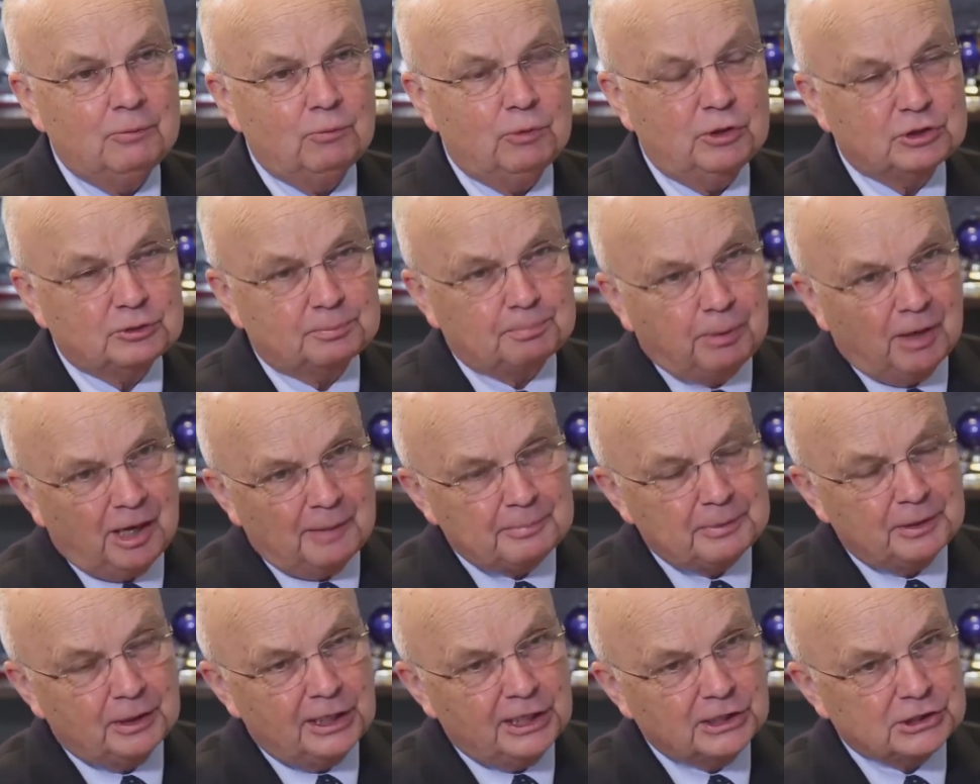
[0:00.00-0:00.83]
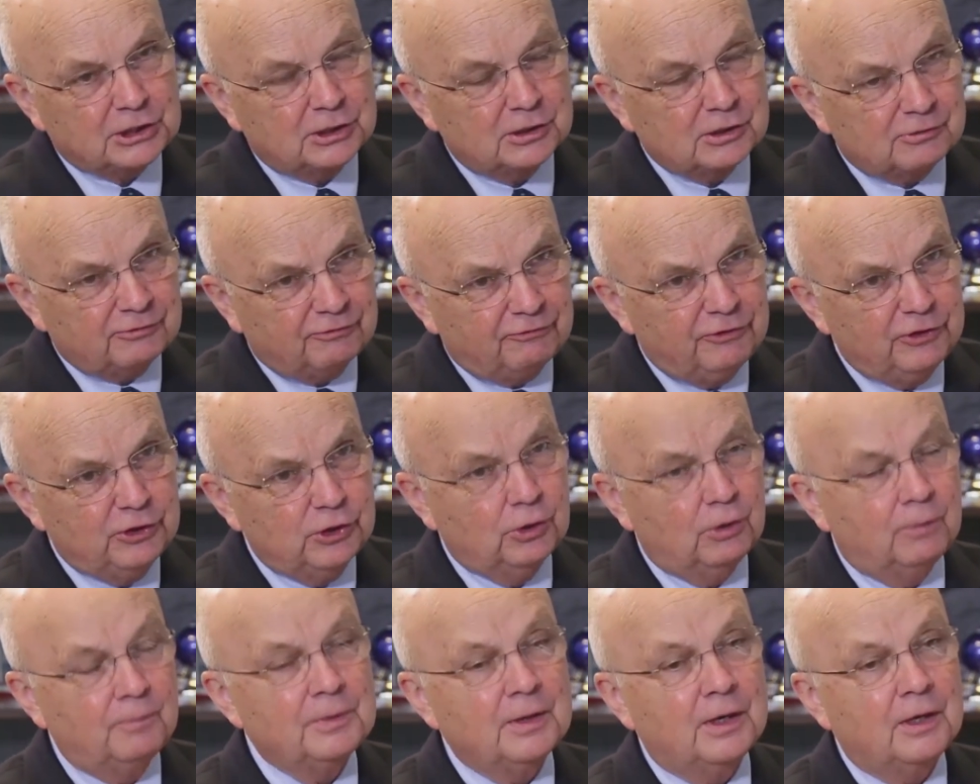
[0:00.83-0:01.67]
which populations
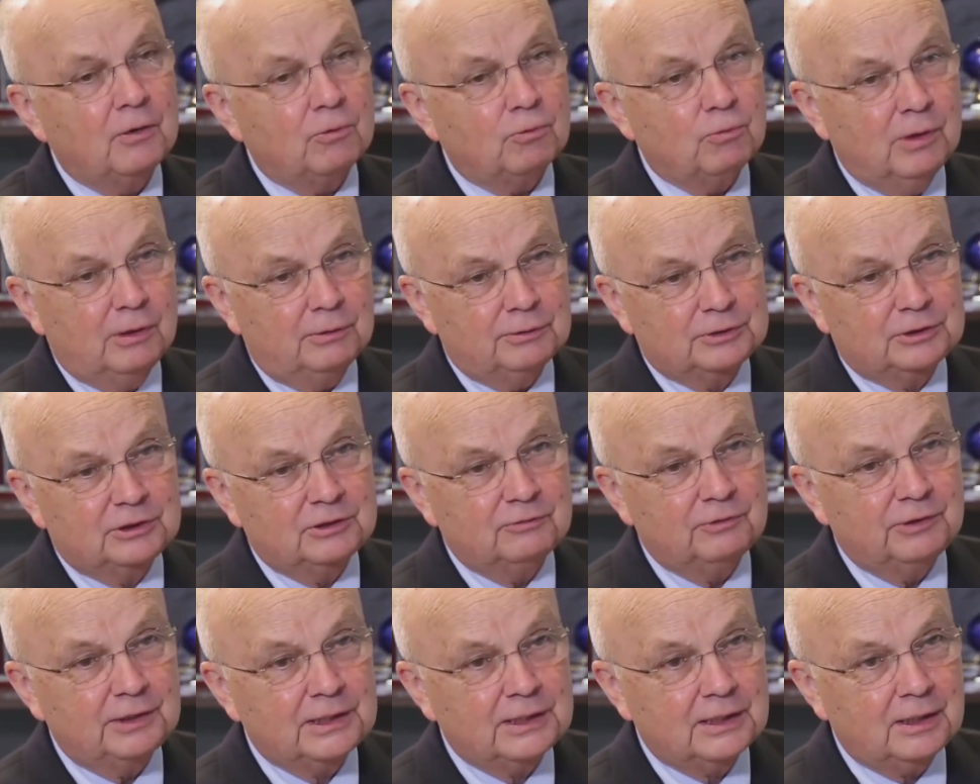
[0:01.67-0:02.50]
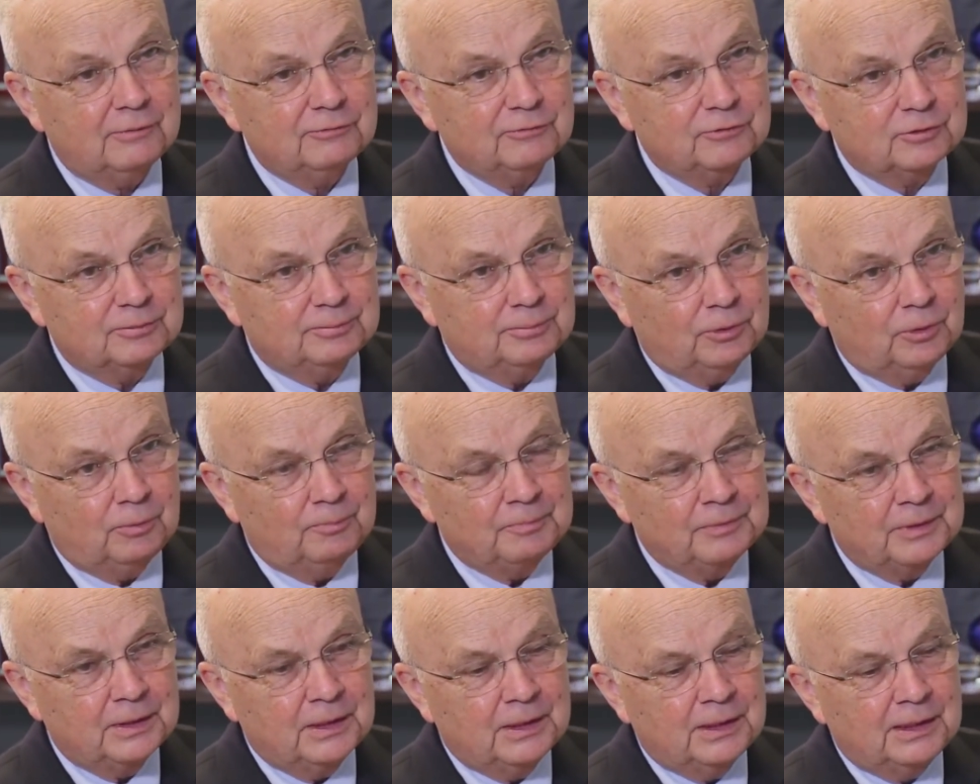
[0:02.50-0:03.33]
feel relatively comfortable.
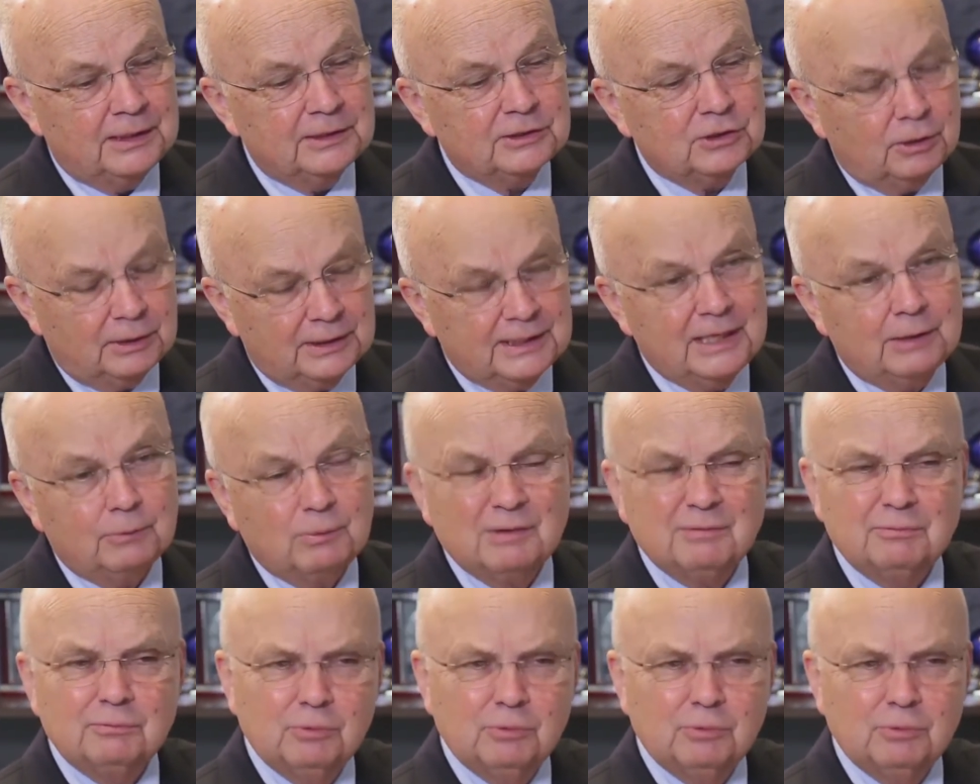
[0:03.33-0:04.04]
And so again,